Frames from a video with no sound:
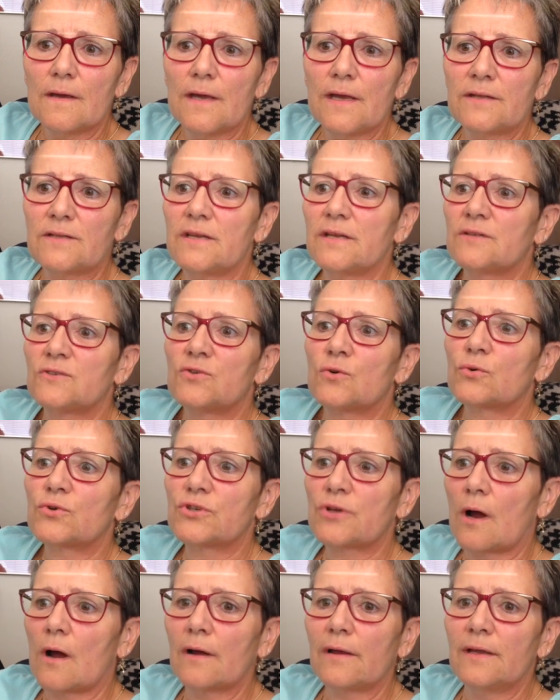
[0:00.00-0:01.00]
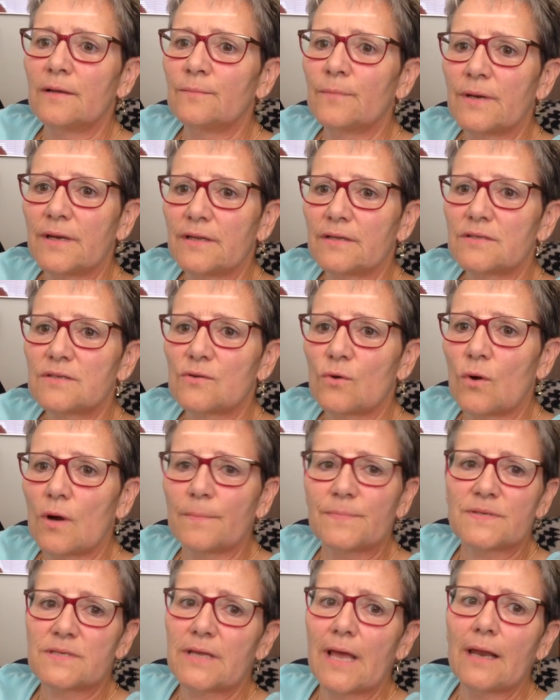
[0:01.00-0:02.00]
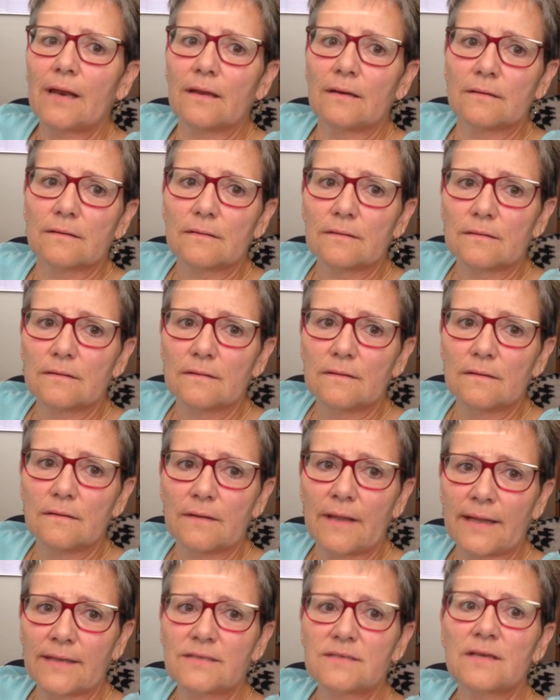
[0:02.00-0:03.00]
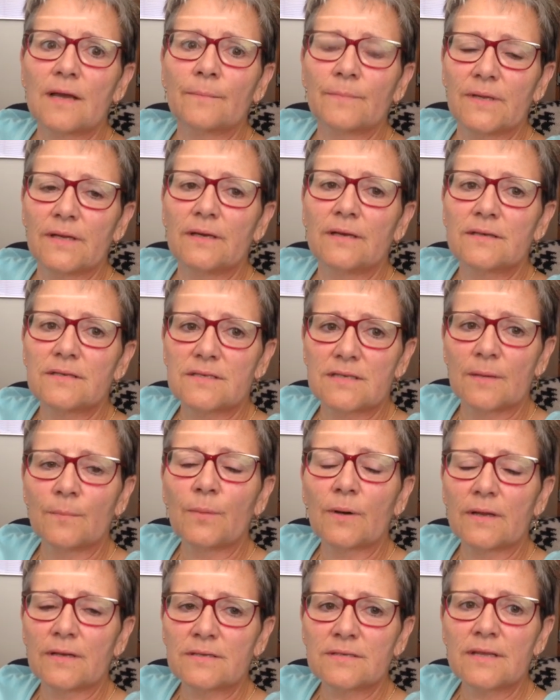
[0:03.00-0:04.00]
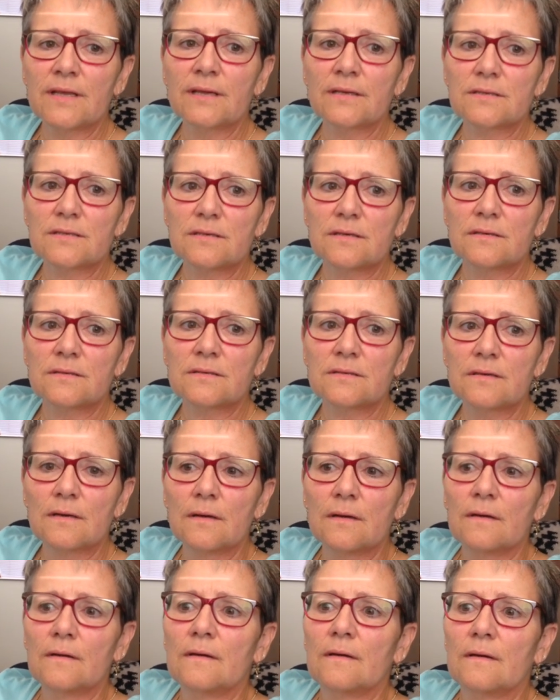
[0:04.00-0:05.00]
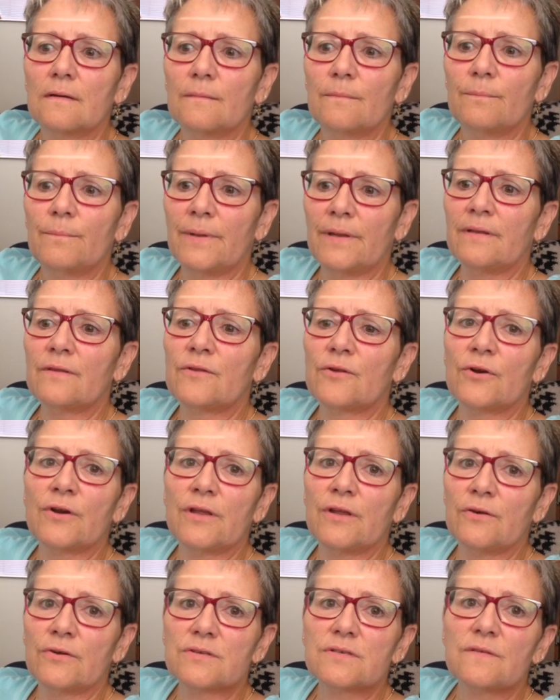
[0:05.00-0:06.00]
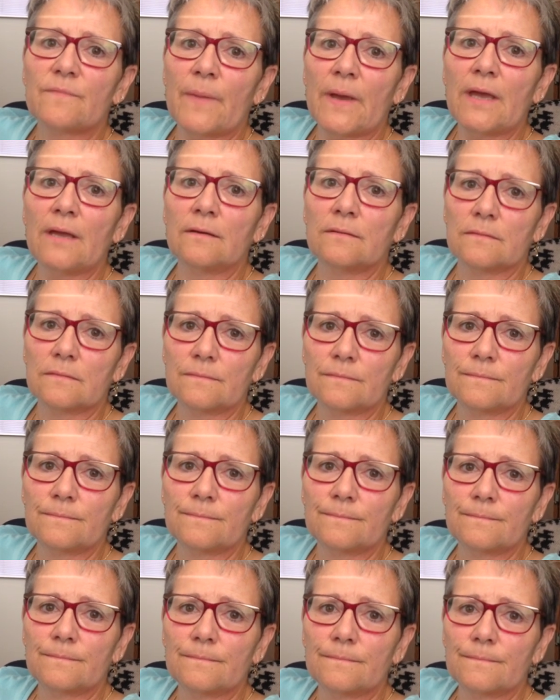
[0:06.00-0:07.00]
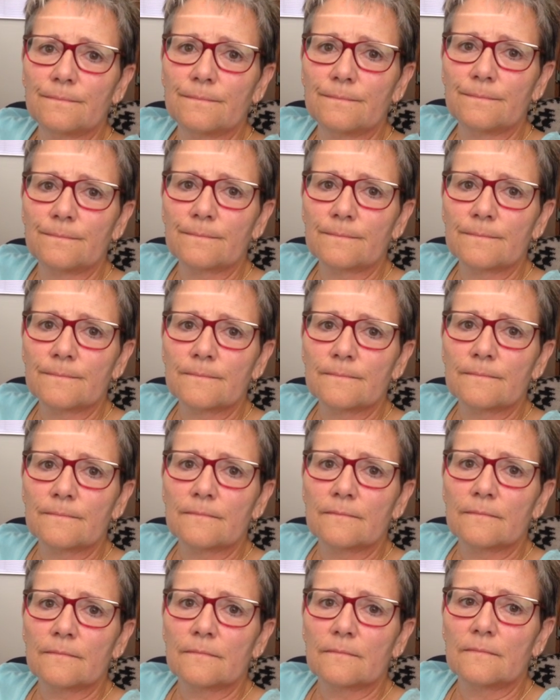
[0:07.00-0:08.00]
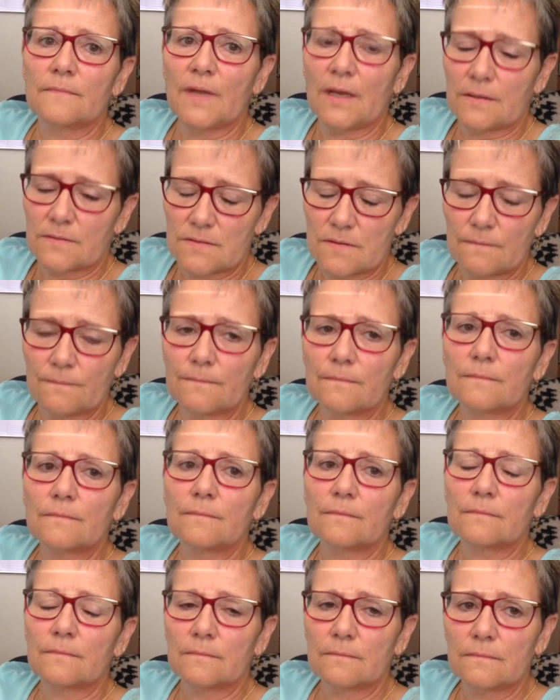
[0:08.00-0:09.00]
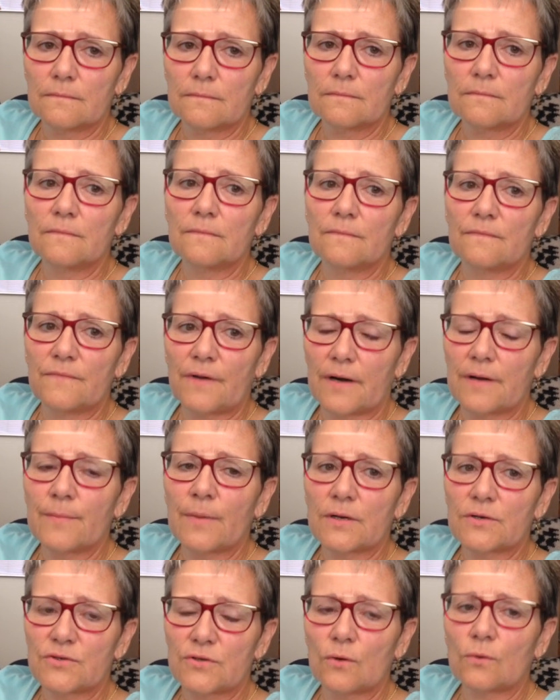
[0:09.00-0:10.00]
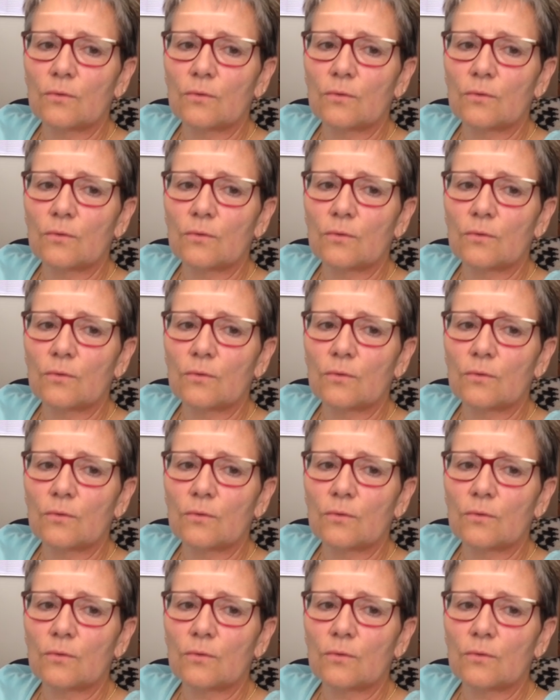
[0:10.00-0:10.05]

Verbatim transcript: It, it's so shocking, but it's so upsetting that something as simple as this is been 30 years of pain. And overlooked. Yes, very okay. much